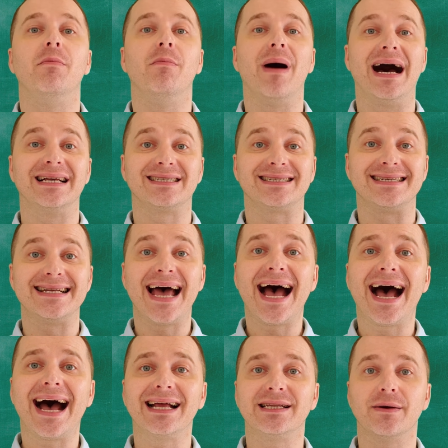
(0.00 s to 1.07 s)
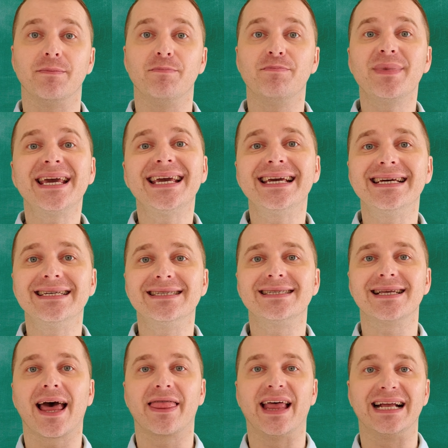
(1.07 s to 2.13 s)
must not means
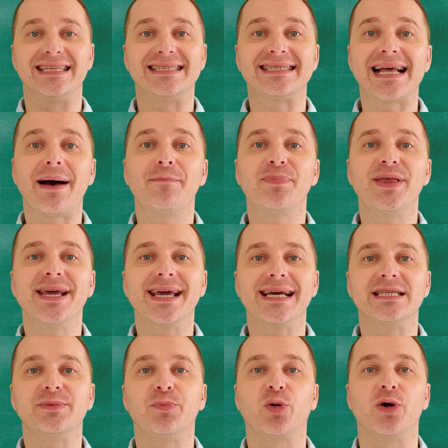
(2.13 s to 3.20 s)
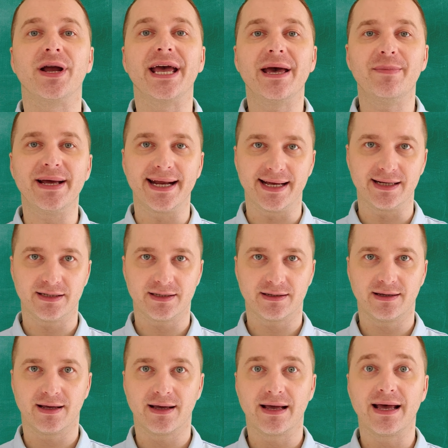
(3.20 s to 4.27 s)
that something is prohibited,
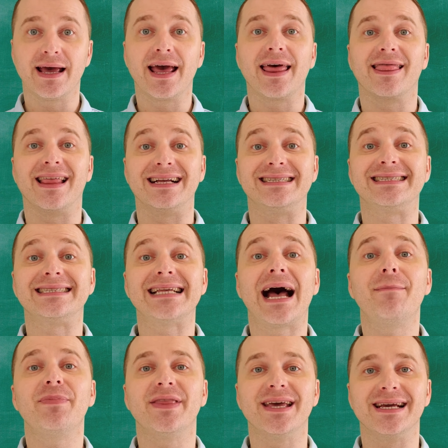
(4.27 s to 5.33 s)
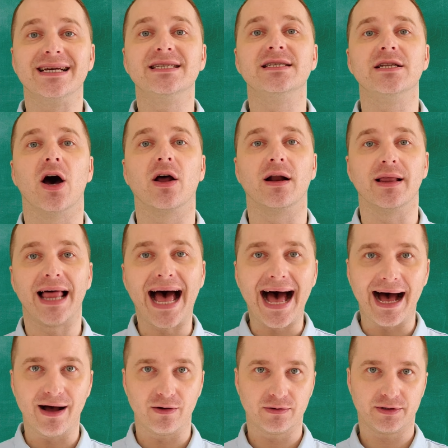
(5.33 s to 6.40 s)
that something is not
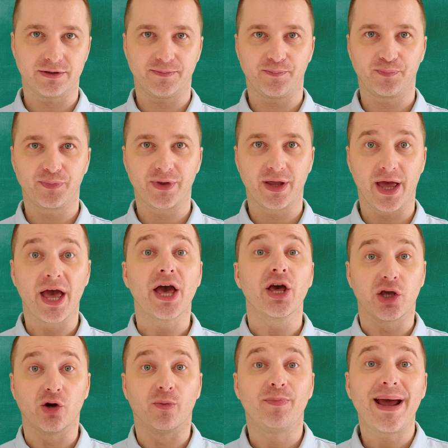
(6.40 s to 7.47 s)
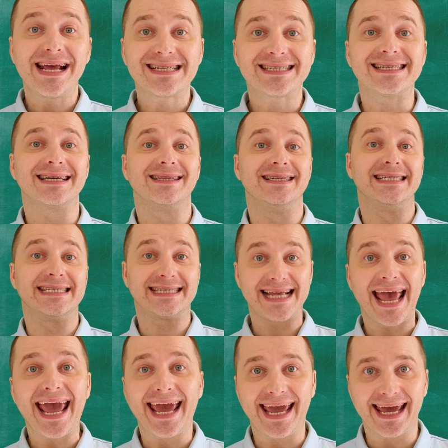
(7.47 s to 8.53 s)
allowed. You're basically
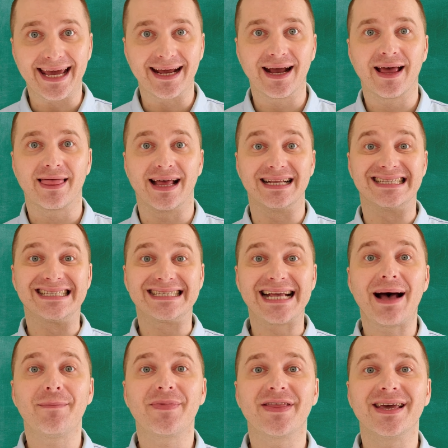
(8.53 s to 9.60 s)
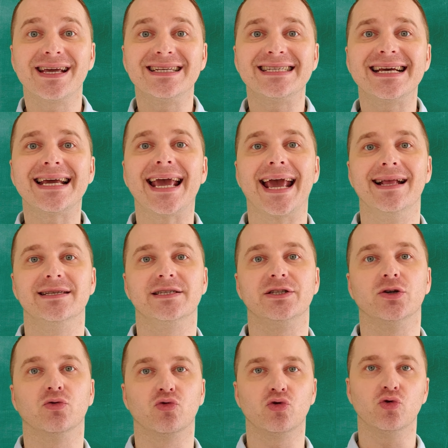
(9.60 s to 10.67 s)
saying that something is against
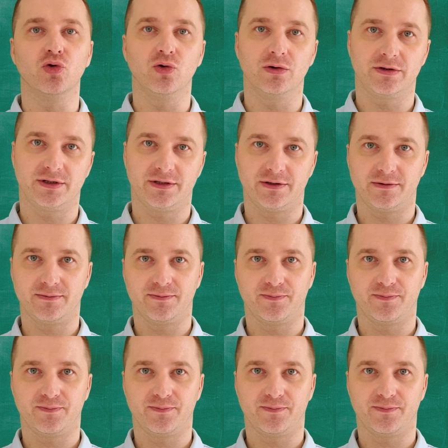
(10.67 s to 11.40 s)
the rules.